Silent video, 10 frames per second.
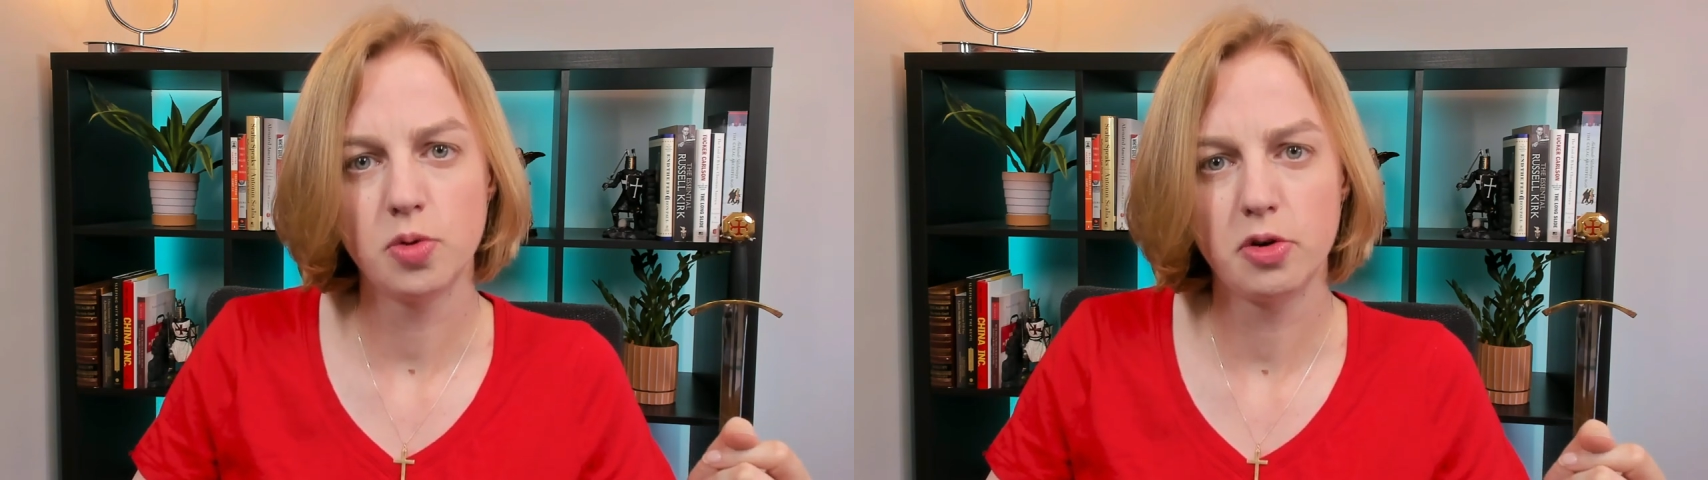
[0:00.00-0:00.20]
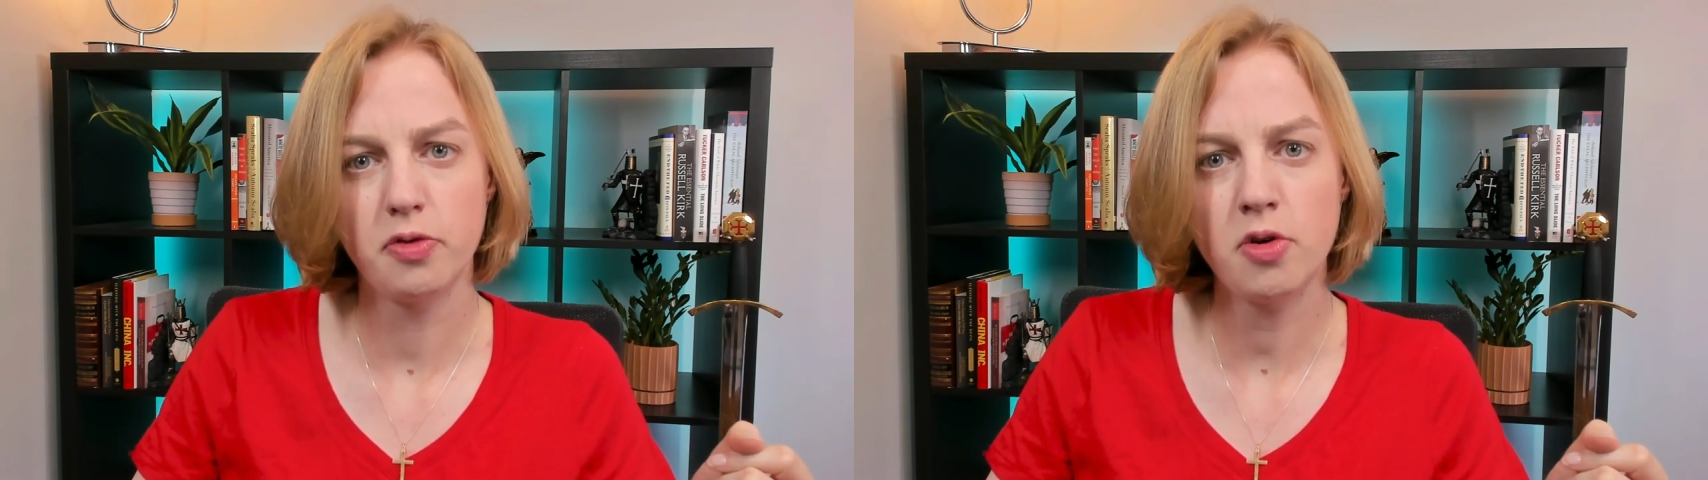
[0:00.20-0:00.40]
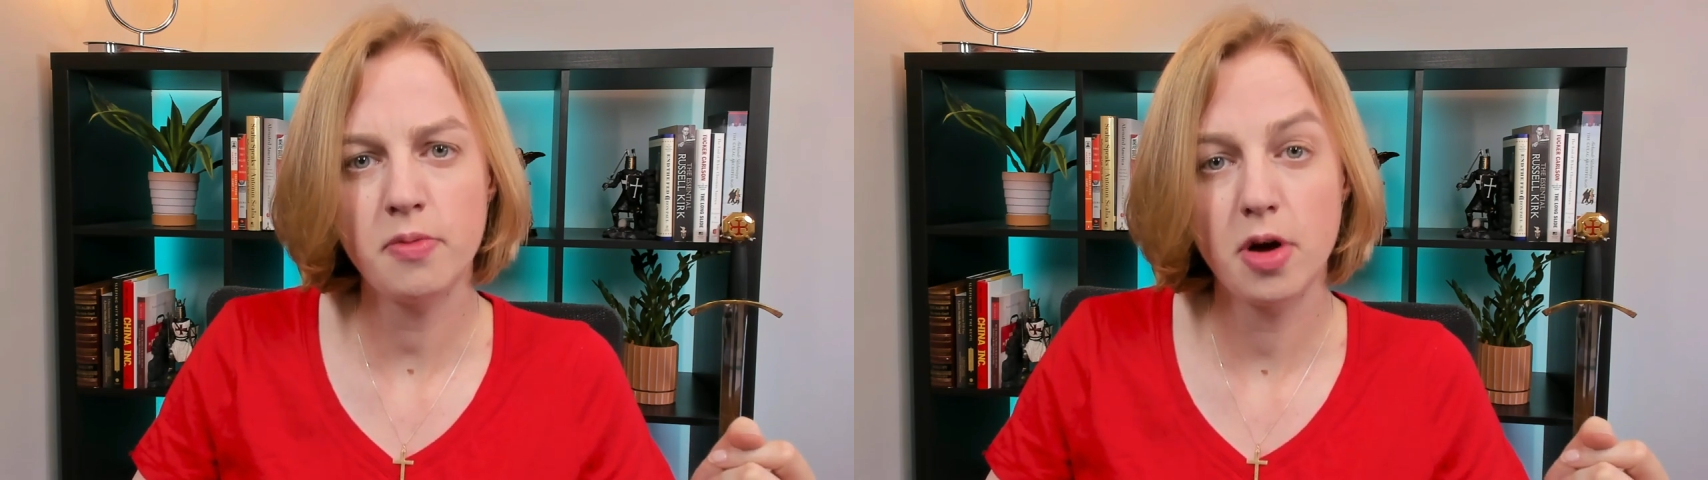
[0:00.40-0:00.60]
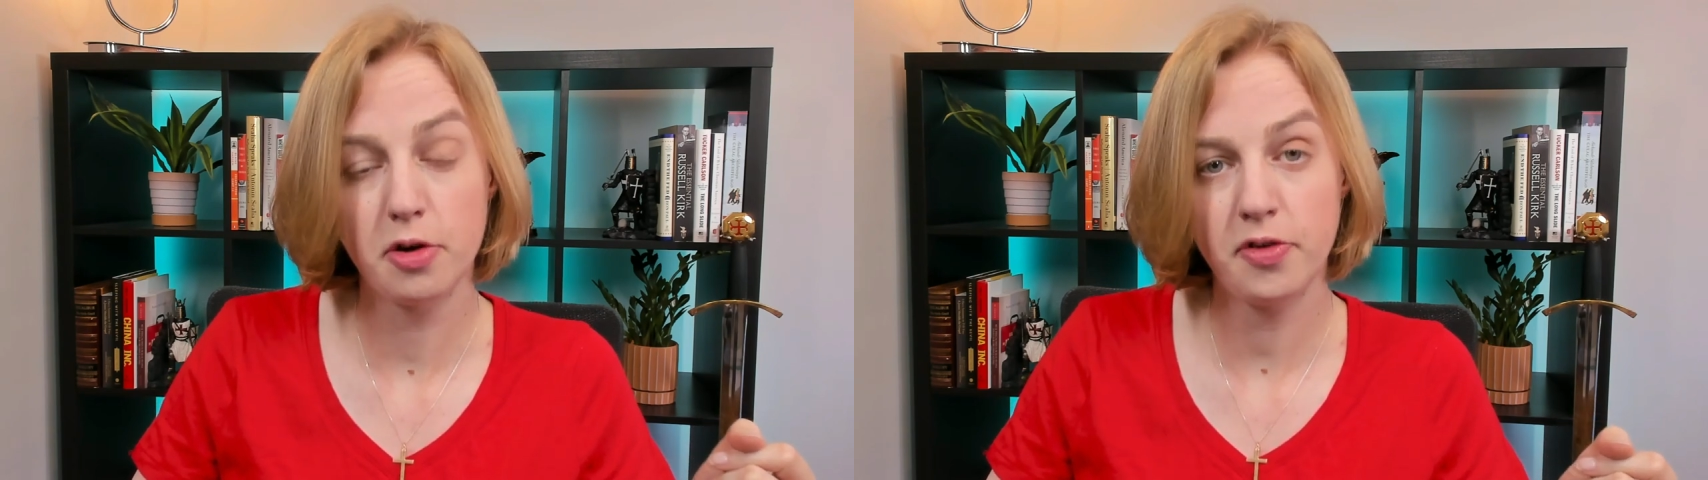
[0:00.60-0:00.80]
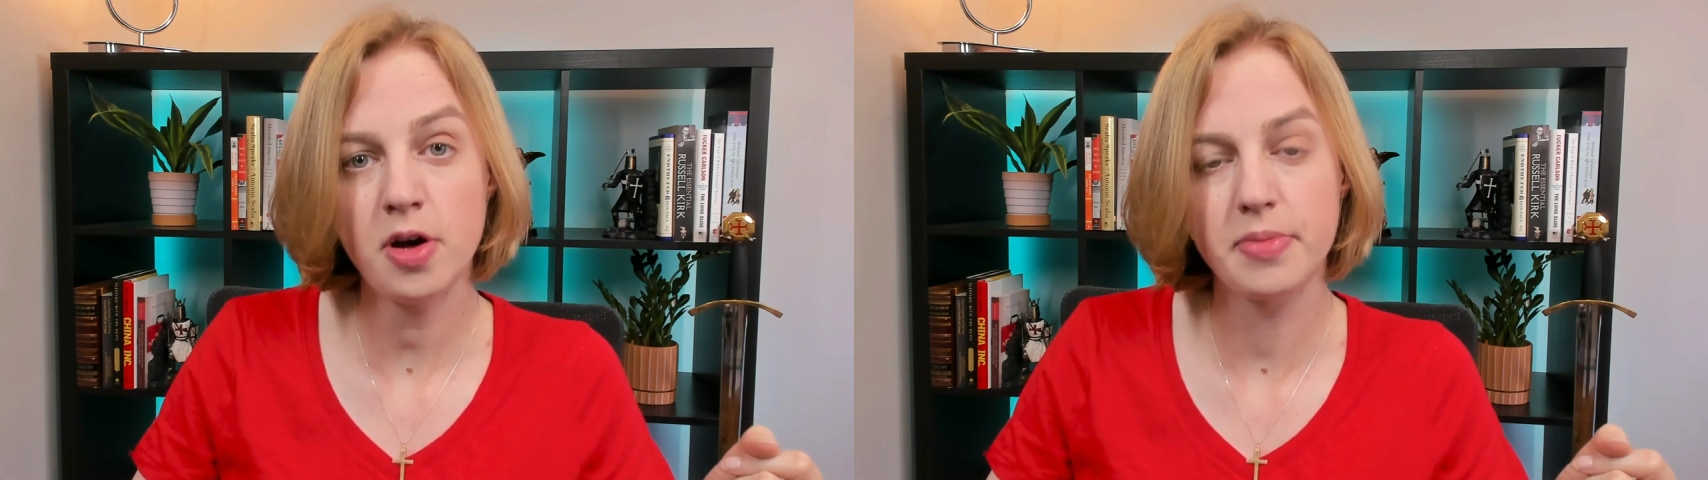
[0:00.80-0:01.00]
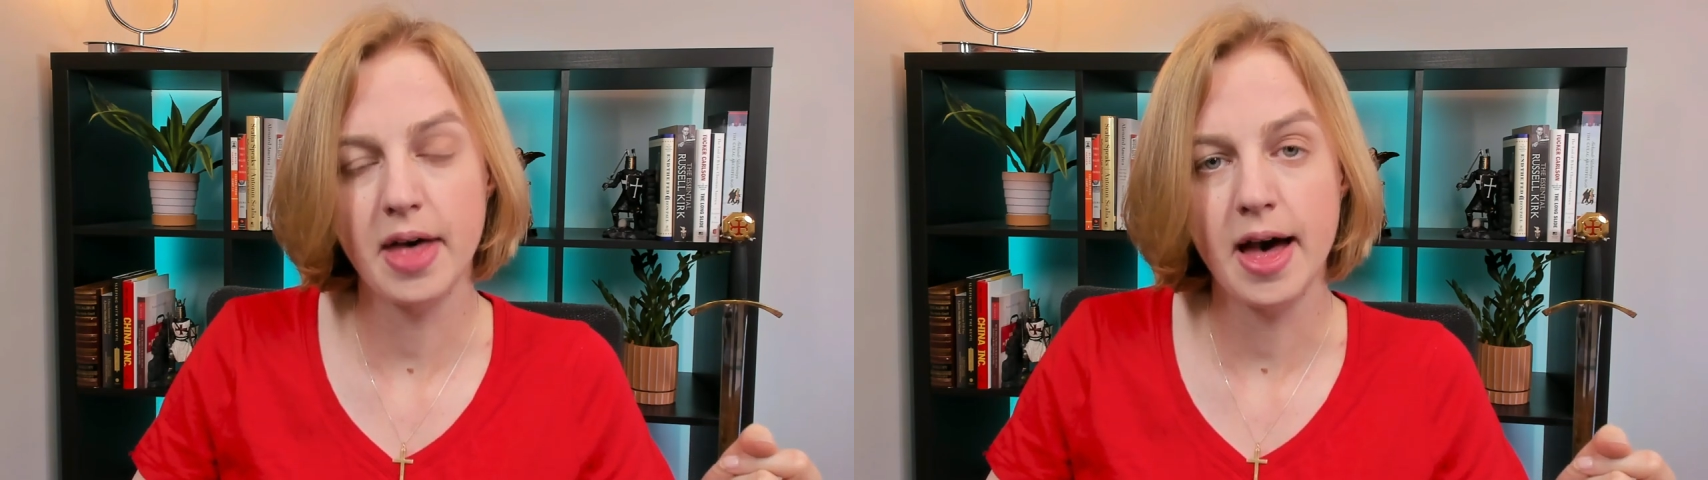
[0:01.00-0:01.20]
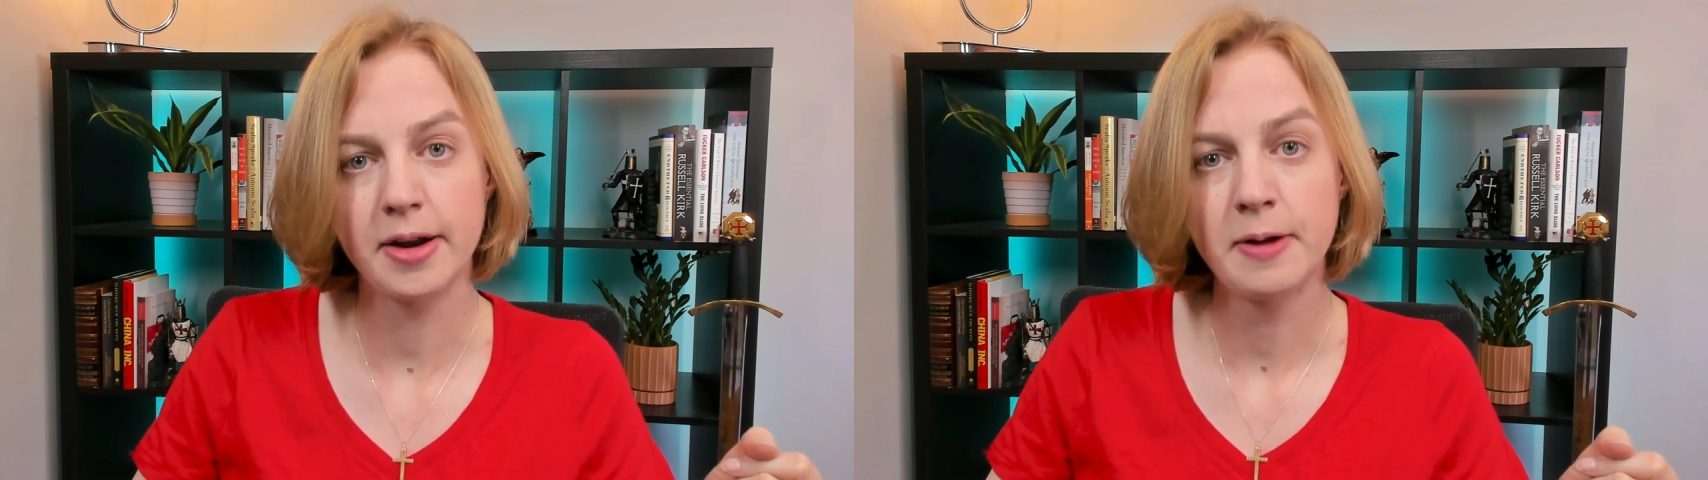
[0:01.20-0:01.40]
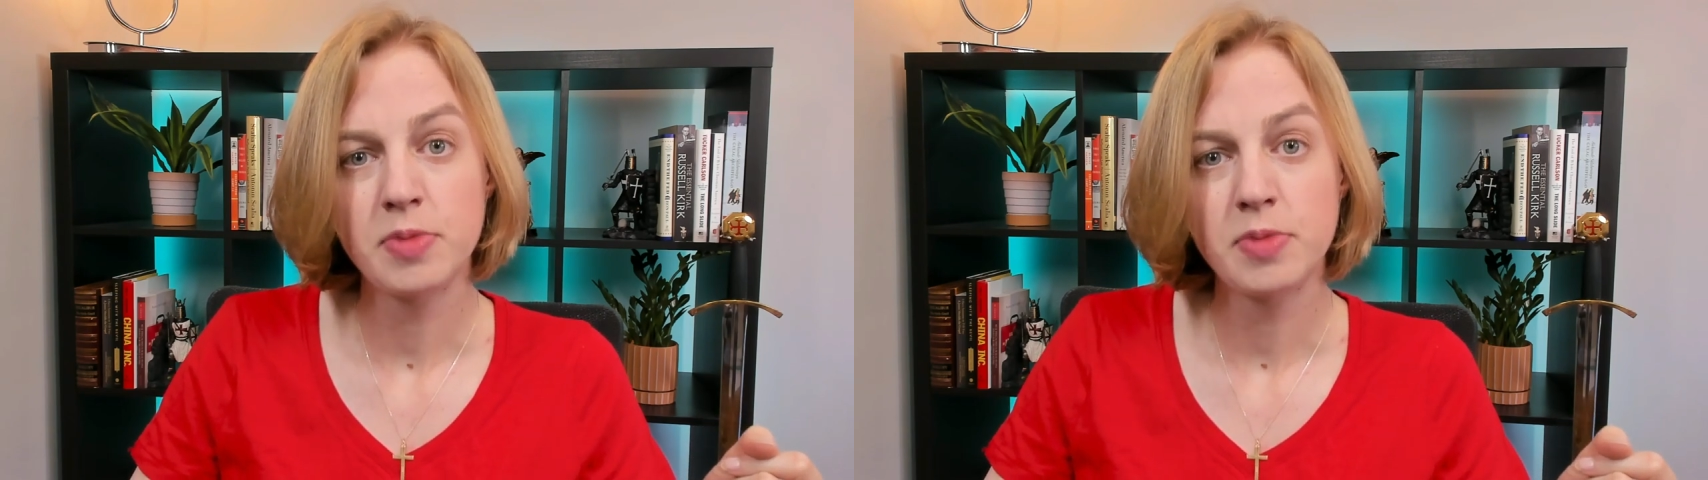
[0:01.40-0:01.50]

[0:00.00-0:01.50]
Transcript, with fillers: affirm, affirm that,